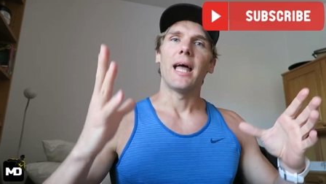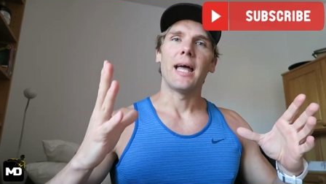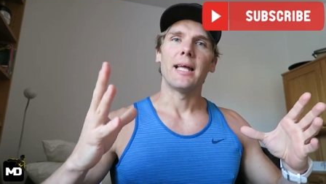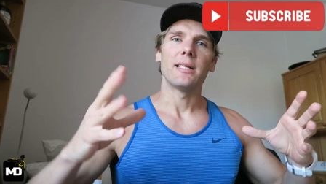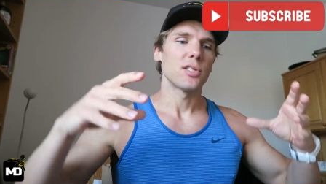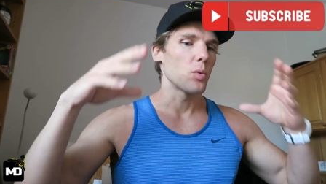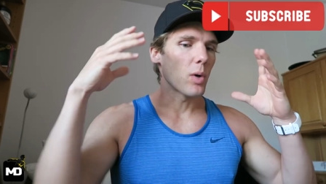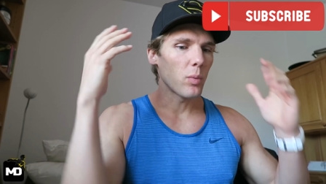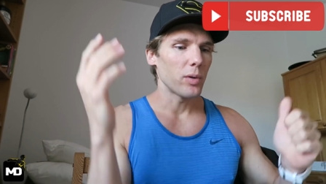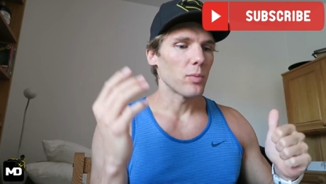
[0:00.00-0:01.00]
And so
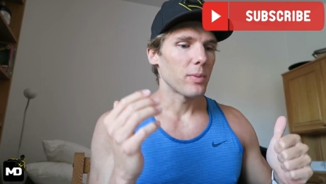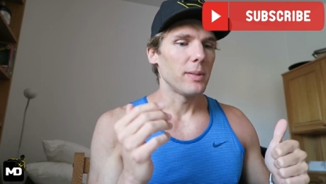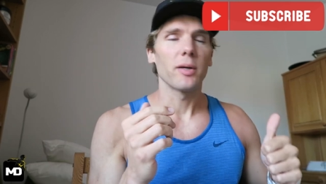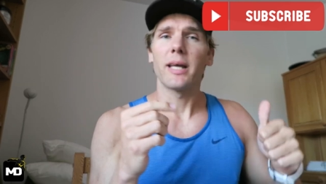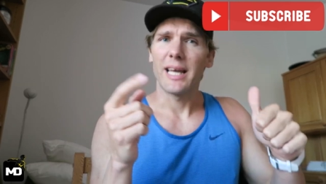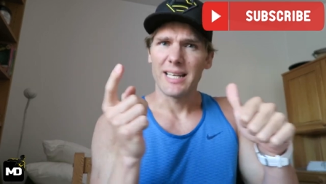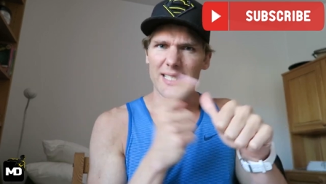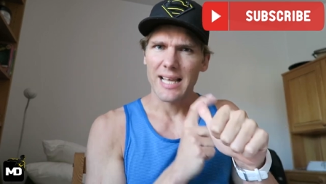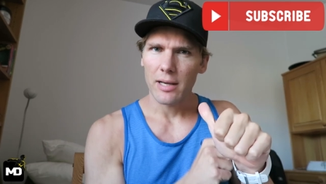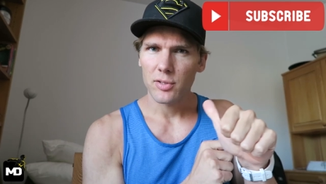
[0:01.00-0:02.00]
what we will be looking at
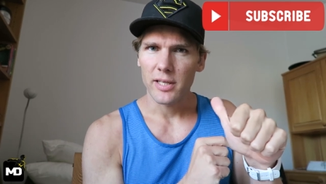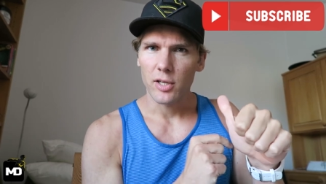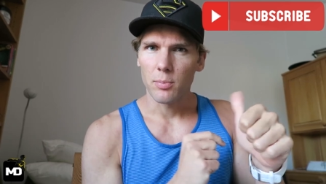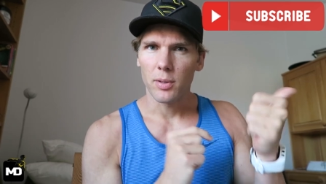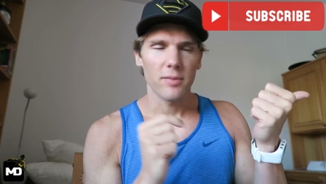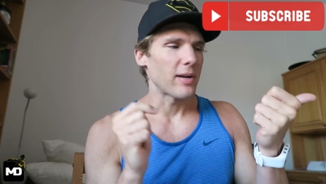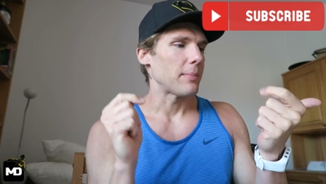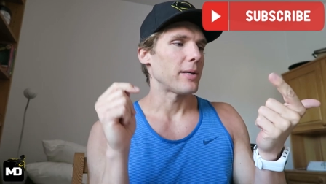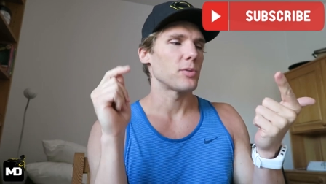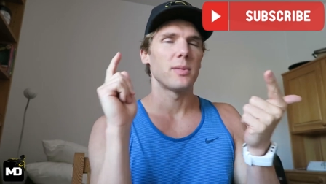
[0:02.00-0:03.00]
is how to take your body
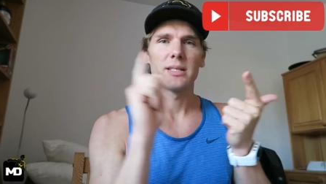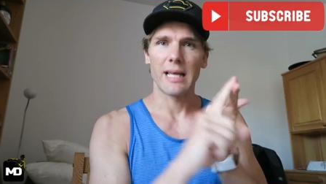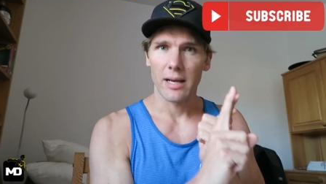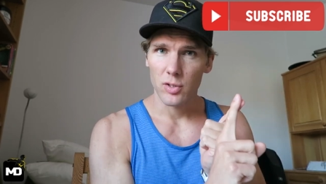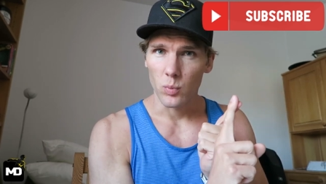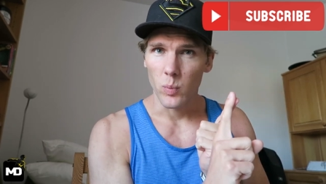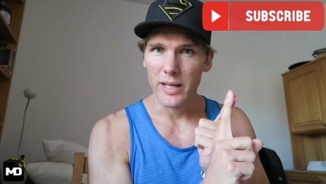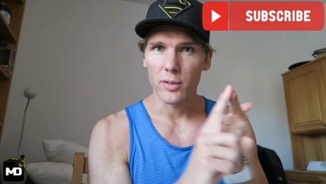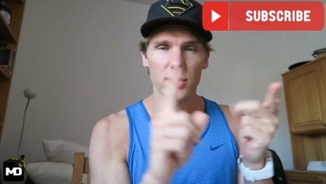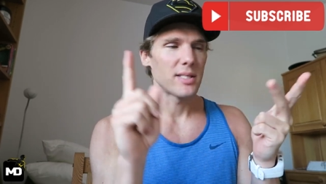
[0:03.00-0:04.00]
fat measurements, how to weigh
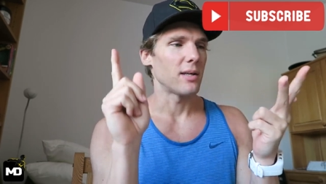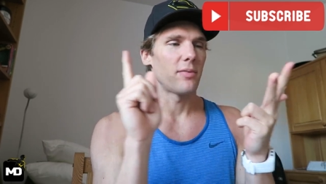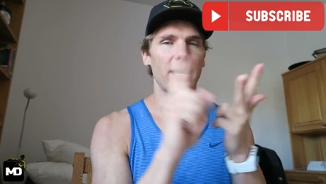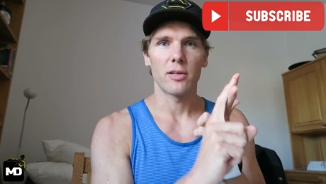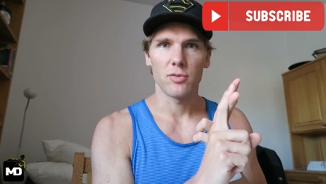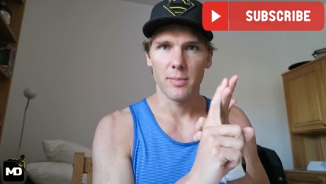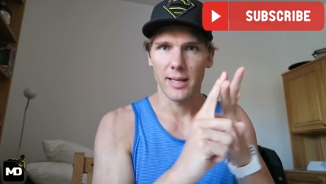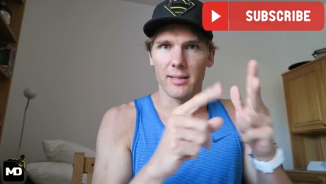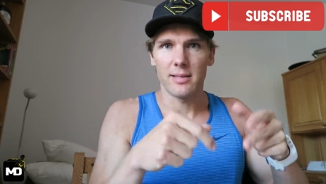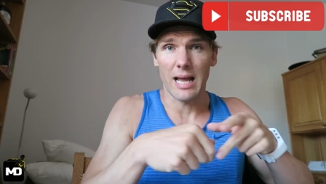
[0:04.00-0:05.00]
yourself, how to
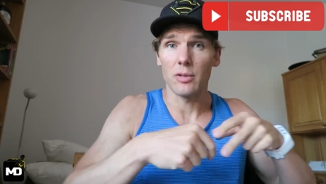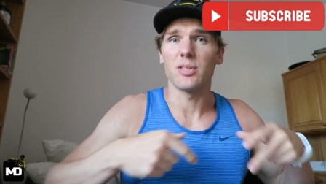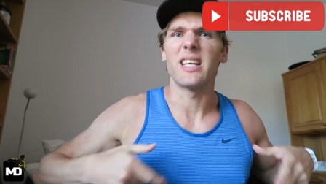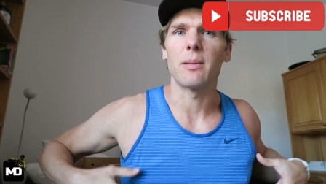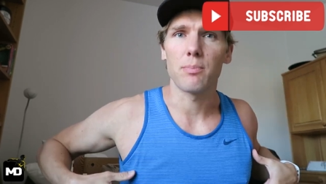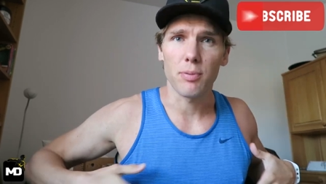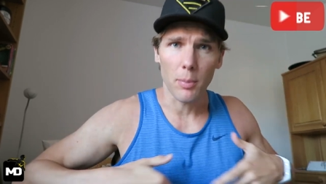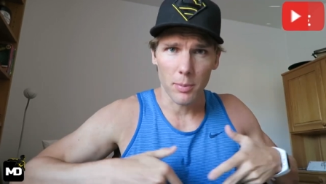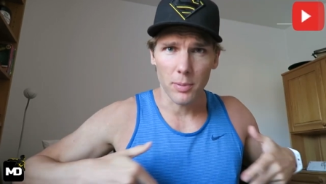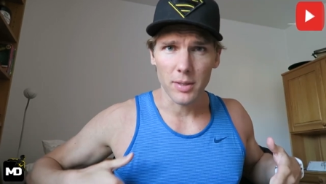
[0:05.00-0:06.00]
make, how to take
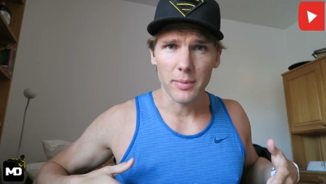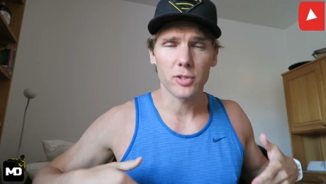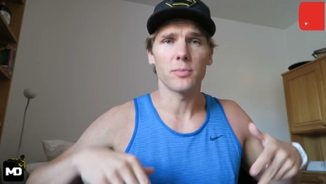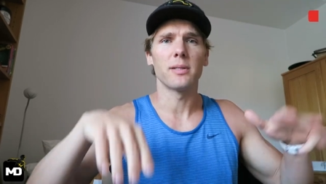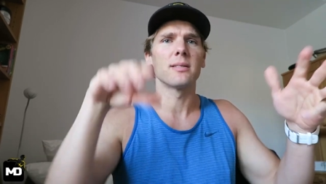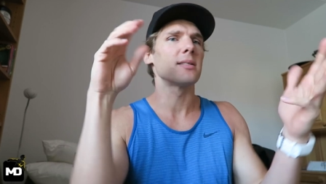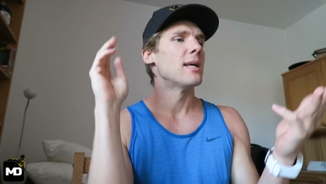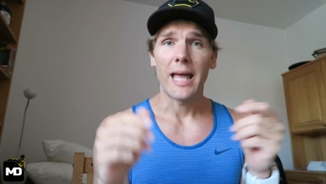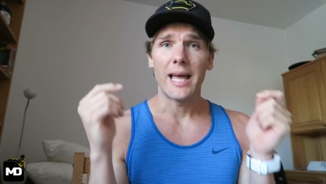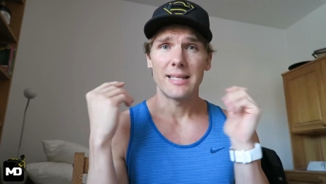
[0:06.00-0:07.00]
proper body measurements,
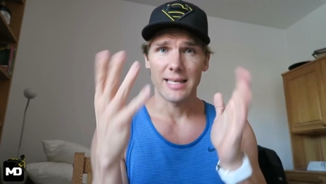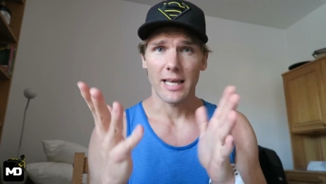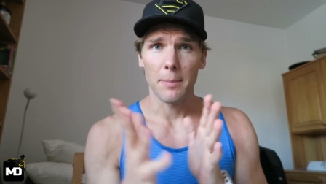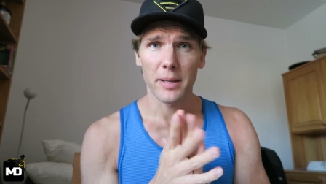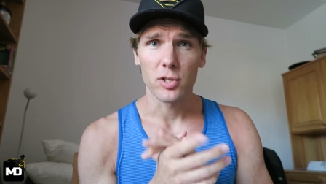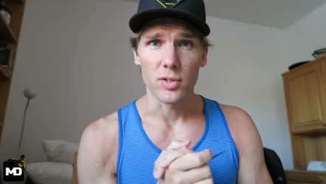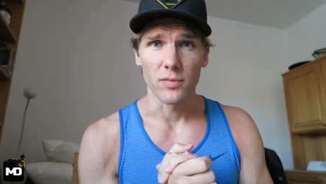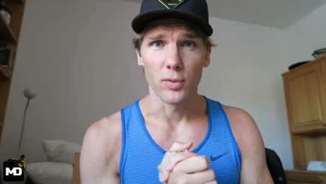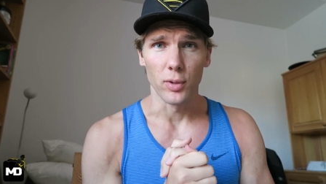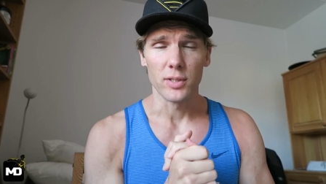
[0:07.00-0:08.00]
and taking pictures,
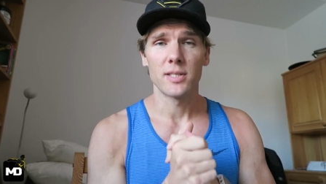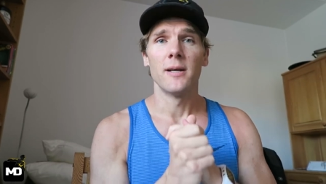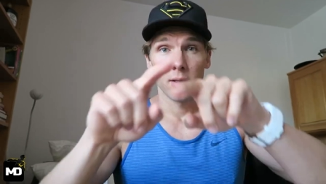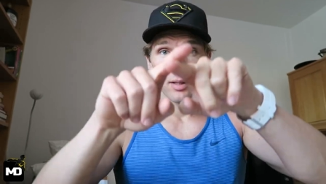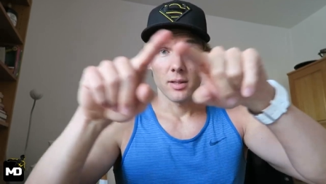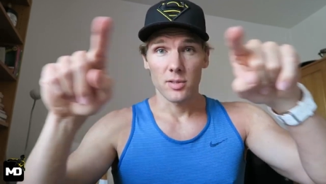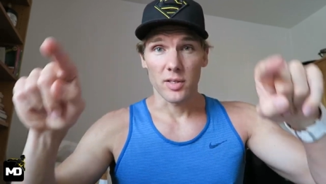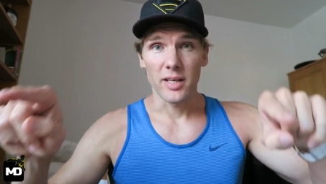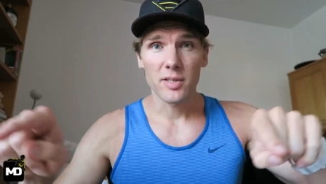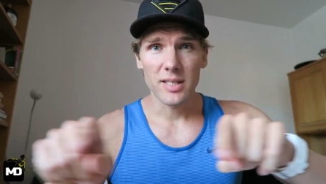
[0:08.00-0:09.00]
of course.
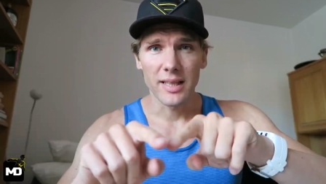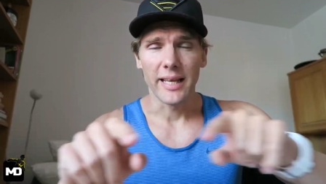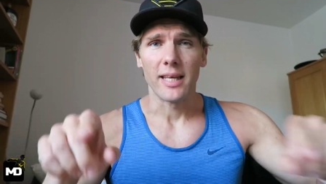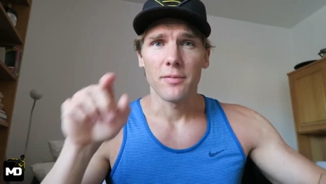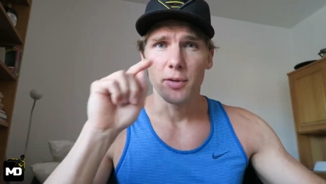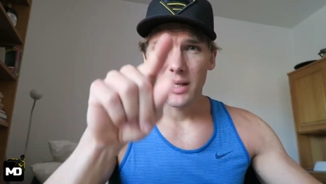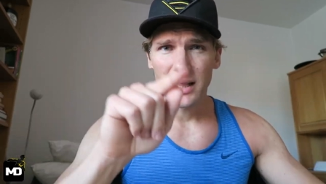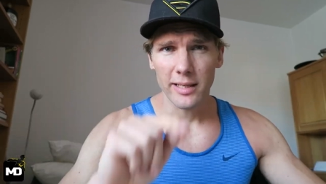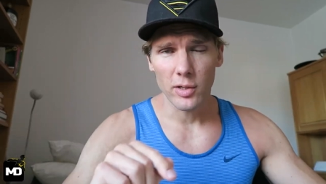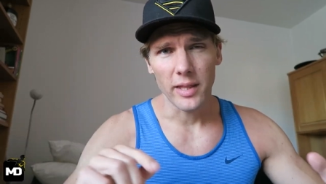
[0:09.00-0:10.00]
So here's the link. If you
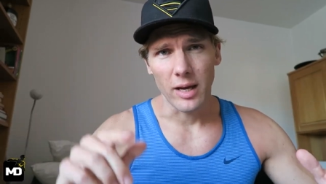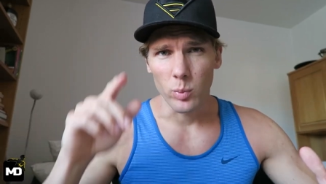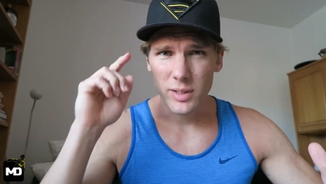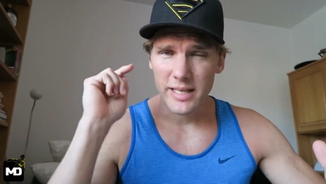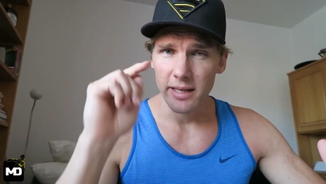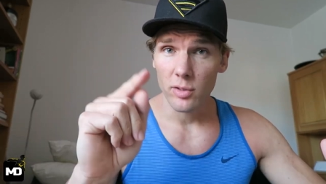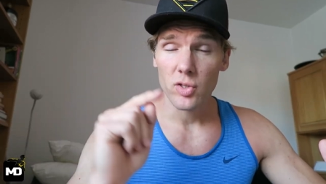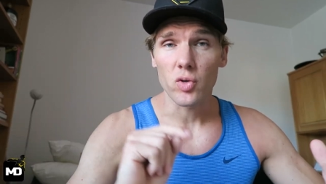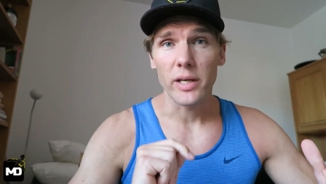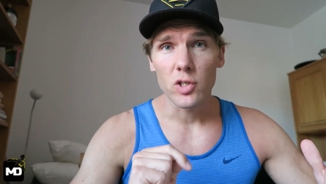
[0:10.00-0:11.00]
click on that, we'll take you
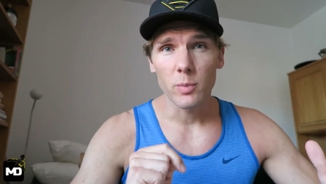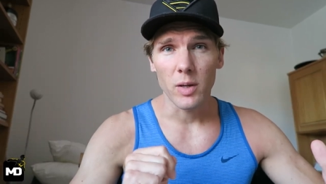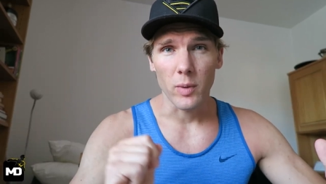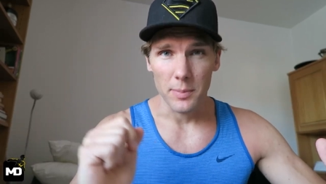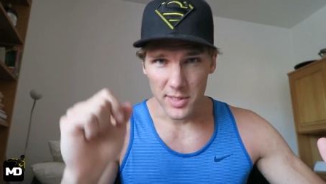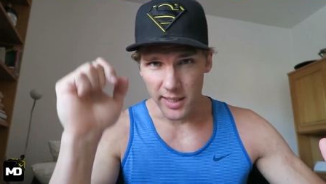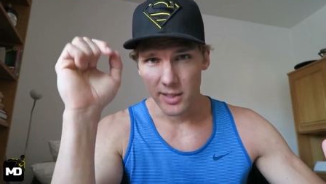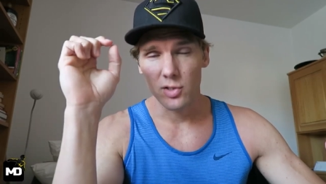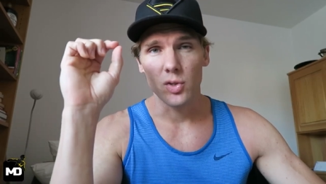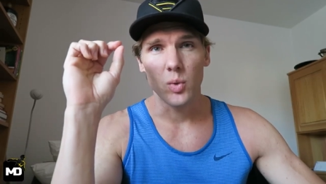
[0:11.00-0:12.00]
straight to my
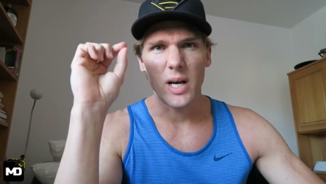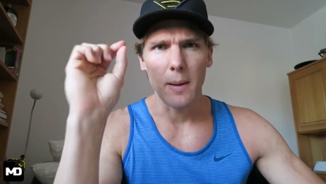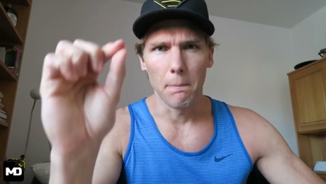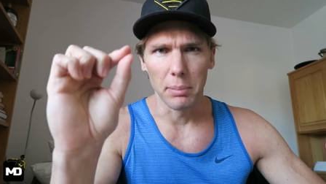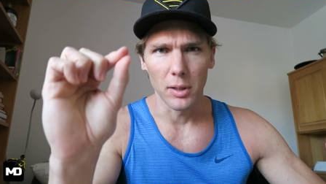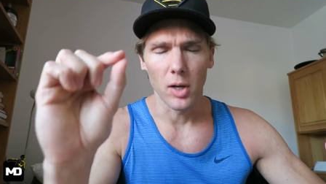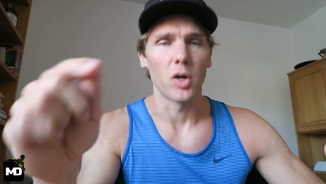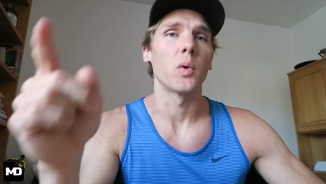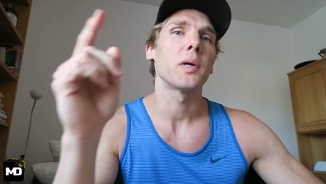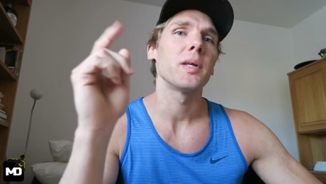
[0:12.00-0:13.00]
website to a
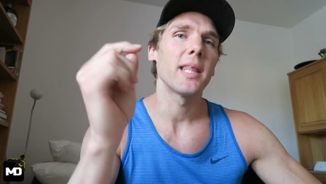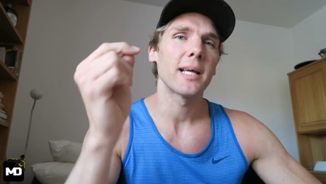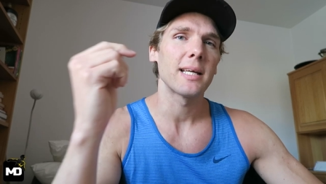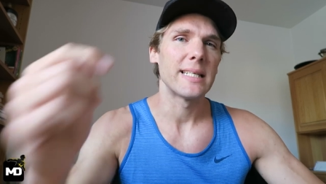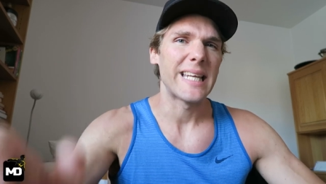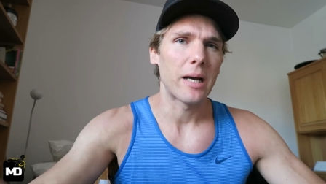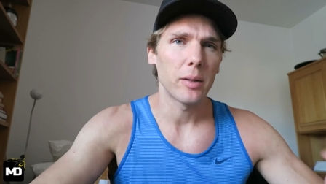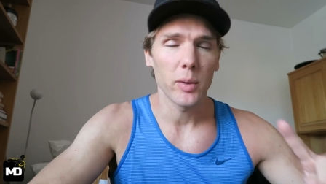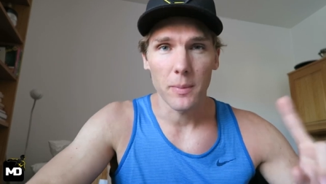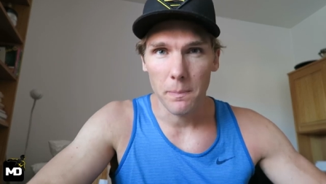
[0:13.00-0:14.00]
blog where you then can
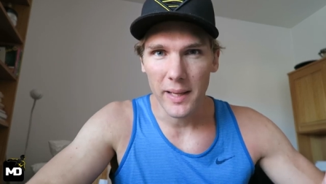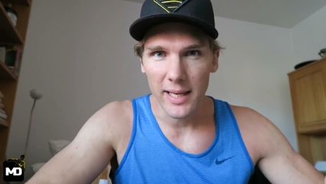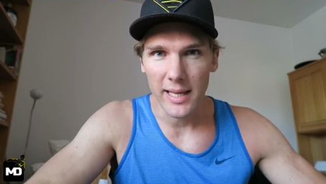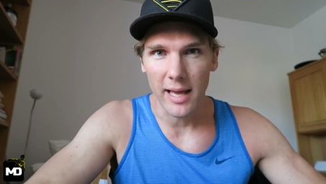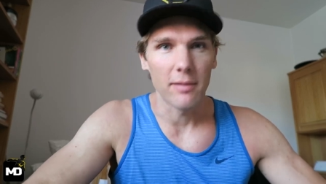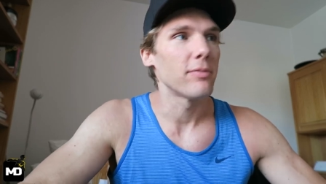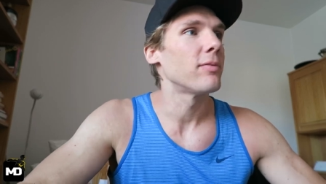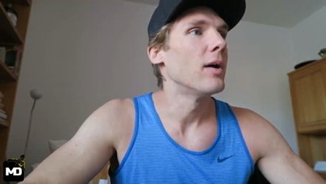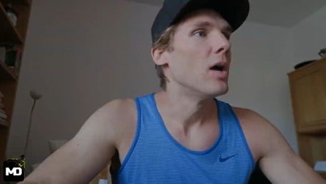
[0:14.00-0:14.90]
download a P D F,